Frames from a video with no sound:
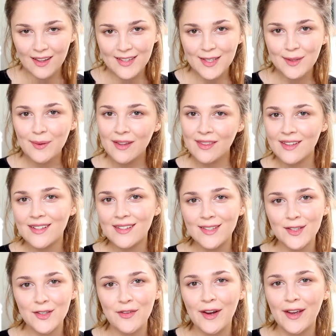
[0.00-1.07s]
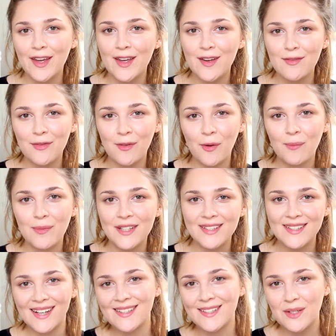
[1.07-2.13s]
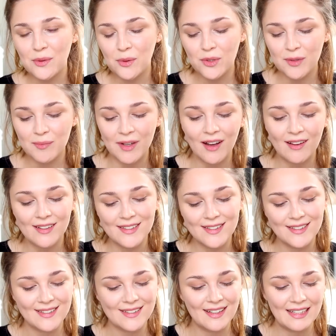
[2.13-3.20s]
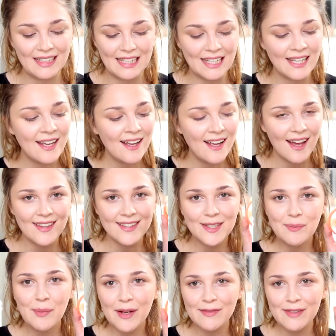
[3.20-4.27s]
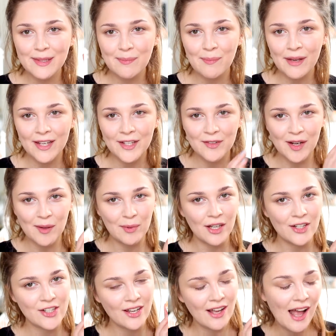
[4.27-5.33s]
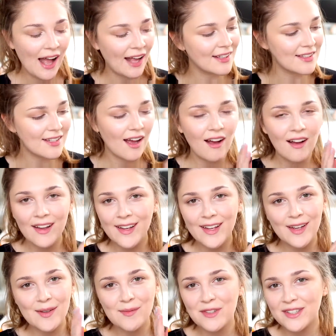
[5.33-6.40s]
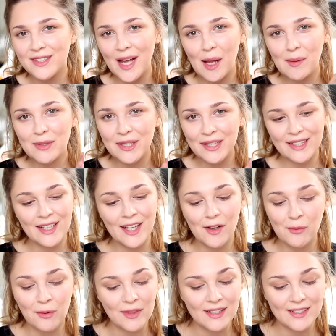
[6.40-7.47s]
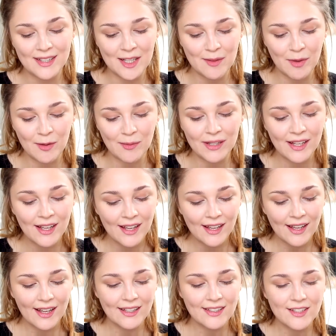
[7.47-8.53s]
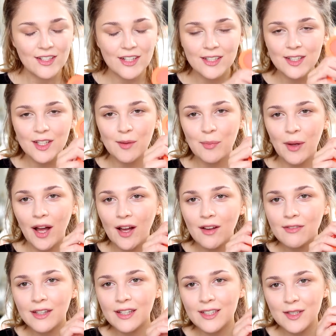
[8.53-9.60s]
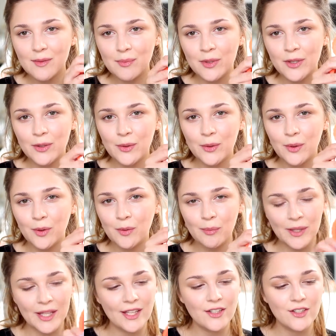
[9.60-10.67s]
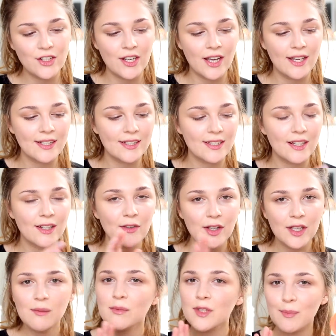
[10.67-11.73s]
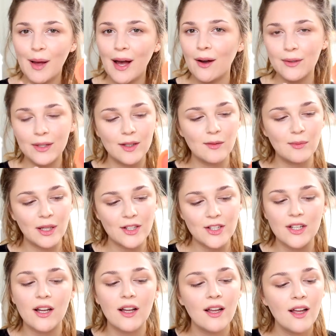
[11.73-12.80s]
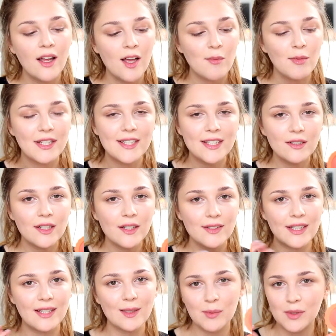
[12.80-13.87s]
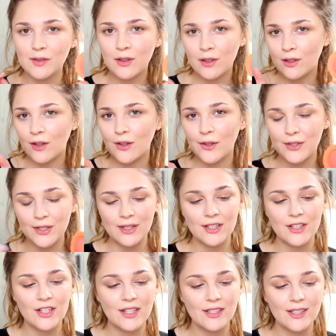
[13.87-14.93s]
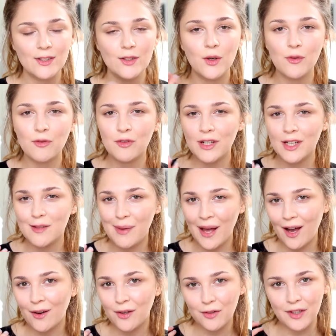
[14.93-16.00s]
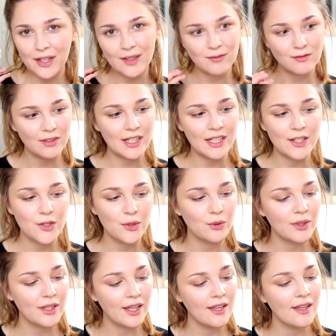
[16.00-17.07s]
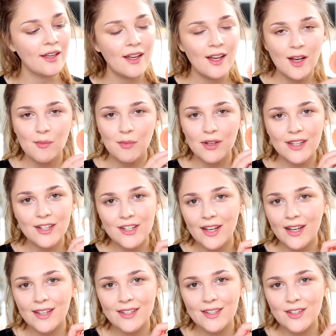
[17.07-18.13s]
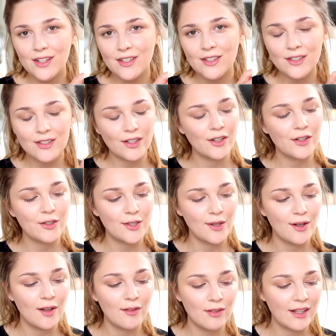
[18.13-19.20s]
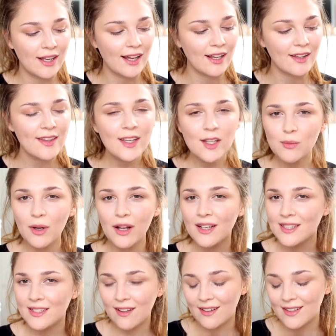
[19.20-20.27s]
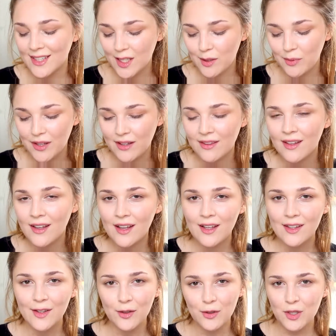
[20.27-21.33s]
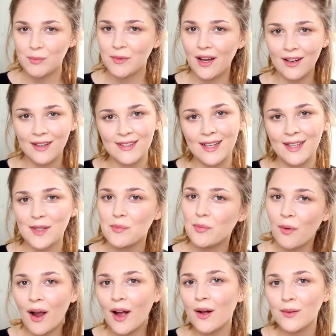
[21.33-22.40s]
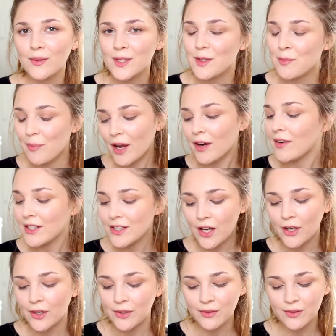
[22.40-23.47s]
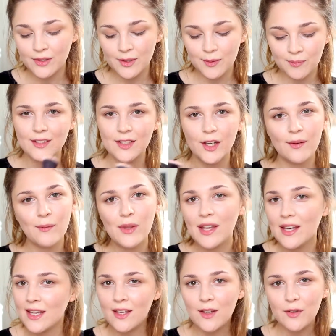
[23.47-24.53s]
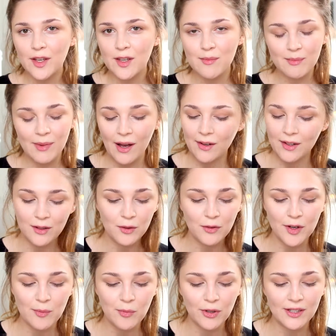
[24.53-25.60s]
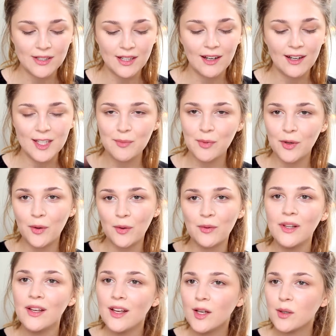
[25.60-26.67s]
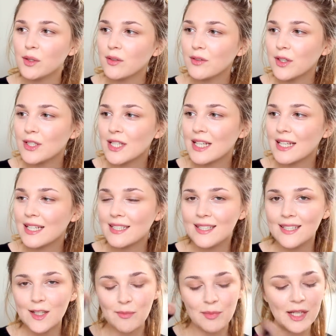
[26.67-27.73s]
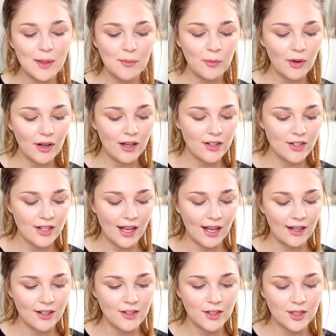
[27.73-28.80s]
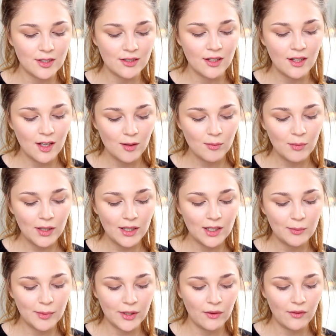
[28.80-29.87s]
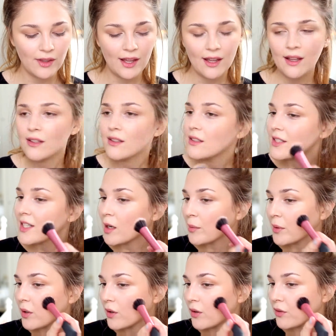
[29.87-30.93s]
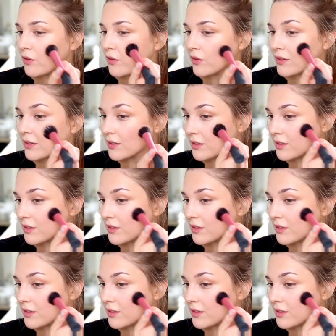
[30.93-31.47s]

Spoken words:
Now this is where things stray from the standard autumn colours slightly, and this is Benefit's Majorette blusher, and I am just absolutely in love with this at the moment. It's just a perfect pure peach shade. It's a cream to powder blusher, but it still gives a little bit of glow to the cheeks. It's not really powdery and really chalky, but this shade is just so lovely, and I think it works nicely with the autumn colours like the browns and the berry tones. So with any cream powder or cream product I like to put it on with a Real Technique stippling brush, and I just put a little bit on there and then dab it off